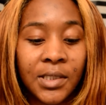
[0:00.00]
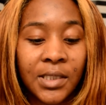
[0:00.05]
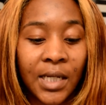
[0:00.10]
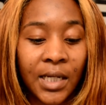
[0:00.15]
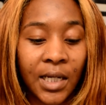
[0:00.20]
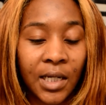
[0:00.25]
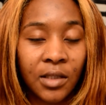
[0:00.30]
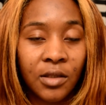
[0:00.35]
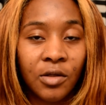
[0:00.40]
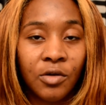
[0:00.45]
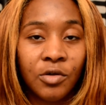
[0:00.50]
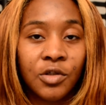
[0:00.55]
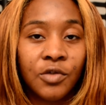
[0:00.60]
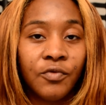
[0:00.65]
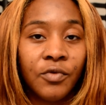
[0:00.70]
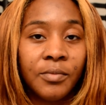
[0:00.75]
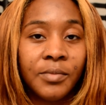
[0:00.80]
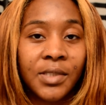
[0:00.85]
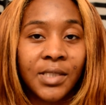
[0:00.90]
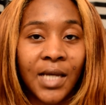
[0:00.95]
I get those
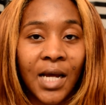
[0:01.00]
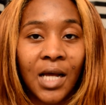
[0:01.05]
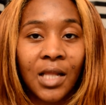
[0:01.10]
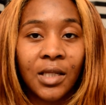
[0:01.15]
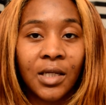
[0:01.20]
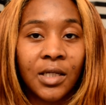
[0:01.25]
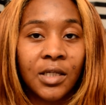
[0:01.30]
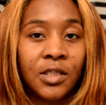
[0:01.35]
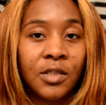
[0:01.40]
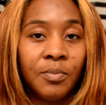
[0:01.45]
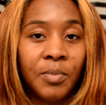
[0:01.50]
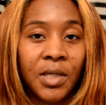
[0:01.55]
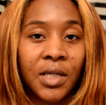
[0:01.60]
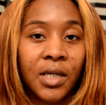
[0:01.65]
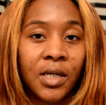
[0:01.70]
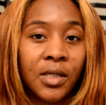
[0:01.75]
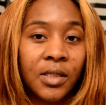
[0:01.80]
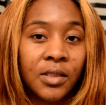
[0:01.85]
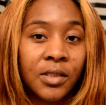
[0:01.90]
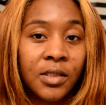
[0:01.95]
from Sally's
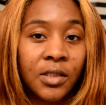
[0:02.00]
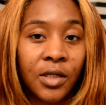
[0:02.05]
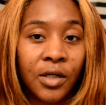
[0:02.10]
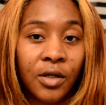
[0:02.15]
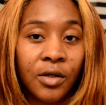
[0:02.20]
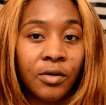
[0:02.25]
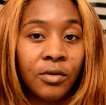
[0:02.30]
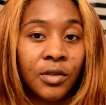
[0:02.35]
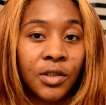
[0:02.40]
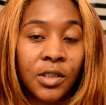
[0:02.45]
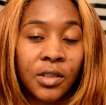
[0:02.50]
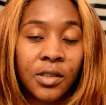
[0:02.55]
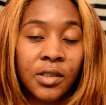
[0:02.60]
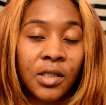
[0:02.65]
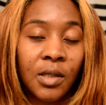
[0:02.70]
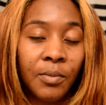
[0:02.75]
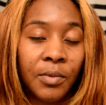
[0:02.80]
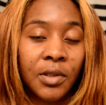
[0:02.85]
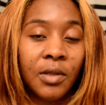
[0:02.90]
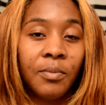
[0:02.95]
because they're just
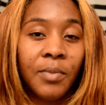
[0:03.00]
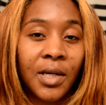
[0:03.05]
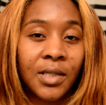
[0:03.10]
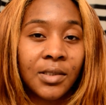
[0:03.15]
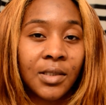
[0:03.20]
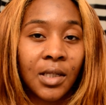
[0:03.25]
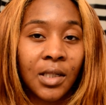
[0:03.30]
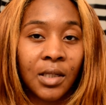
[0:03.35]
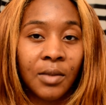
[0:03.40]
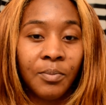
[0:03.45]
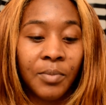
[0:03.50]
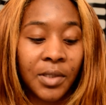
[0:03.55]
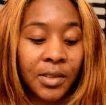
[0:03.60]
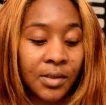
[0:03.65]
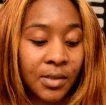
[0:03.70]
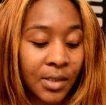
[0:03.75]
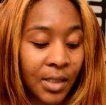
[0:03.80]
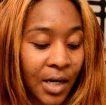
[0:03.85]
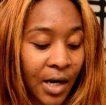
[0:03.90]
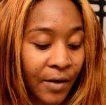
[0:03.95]
some of the best clip-ins
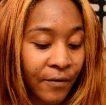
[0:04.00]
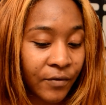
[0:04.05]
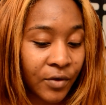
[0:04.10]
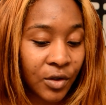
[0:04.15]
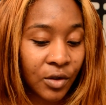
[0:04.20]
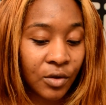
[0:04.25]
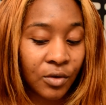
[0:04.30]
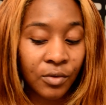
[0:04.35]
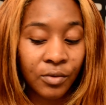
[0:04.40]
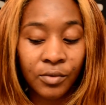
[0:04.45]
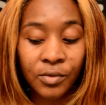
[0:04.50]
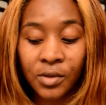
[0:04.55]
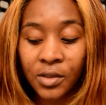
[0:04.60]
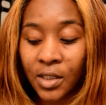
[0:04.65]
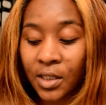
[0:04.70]
that I've used,